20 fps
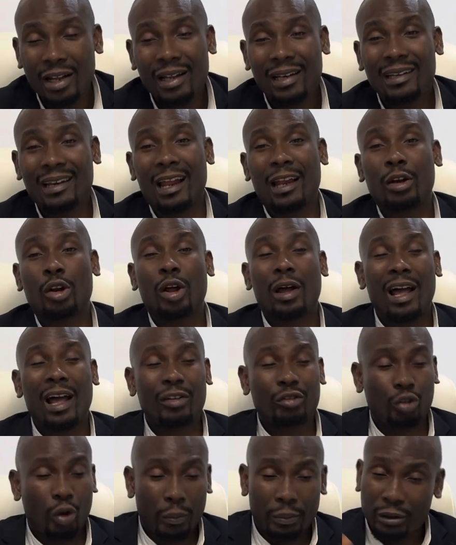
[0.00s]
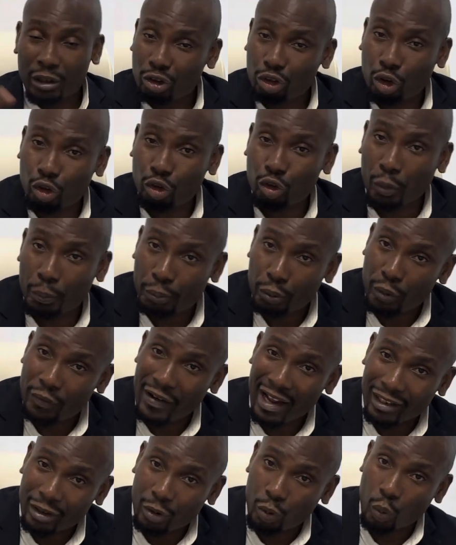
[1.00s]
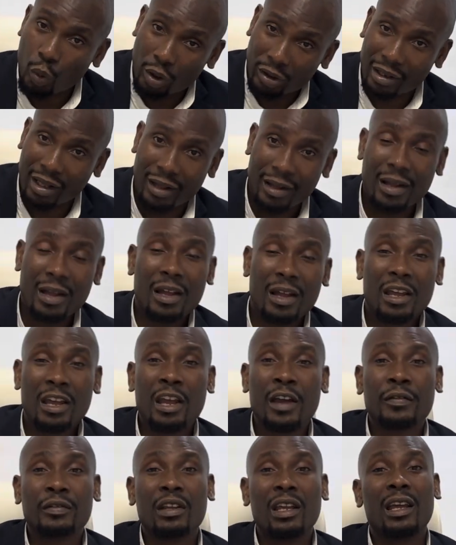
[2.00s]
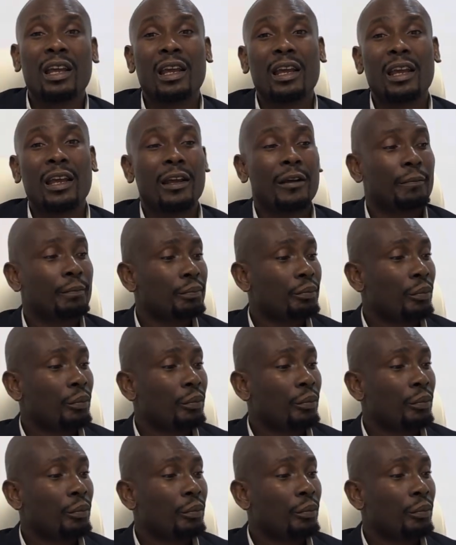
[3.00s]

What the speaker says: landlord has the obligation to provide the water. If the